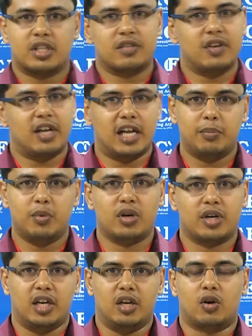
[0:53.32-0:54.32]
this will help you a
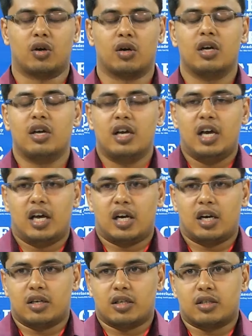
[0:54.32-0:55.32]
really lot.
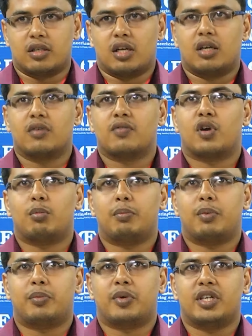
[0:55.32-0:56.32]
And from my
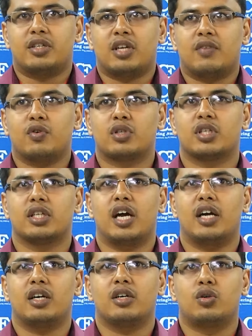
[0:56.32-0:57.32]
preparation, I would say
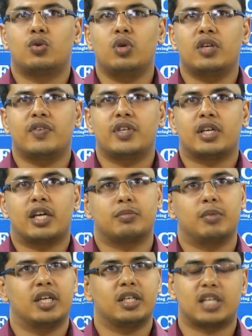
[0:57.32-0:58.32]
that uh, do revision
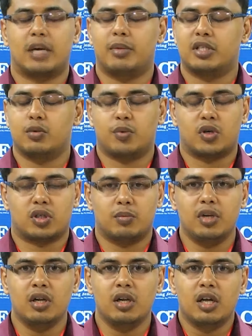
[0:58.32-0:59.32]
as many as time as you
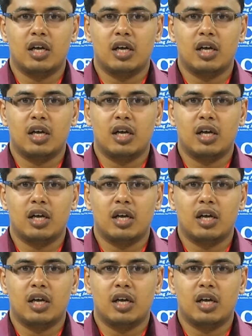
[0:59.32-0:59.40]
possible.